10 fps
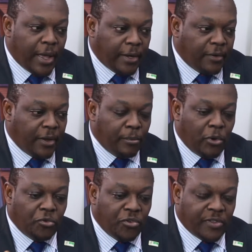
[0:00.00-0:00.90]
And
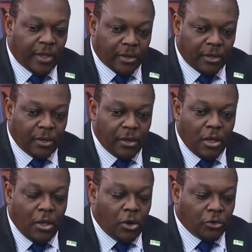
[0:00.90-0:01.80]
more recently,
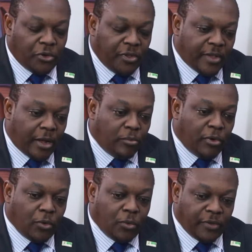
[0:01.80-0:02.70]
although this
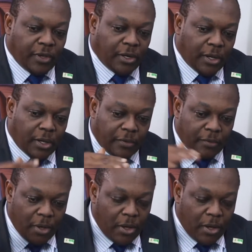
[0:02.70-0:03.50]
outbreak was in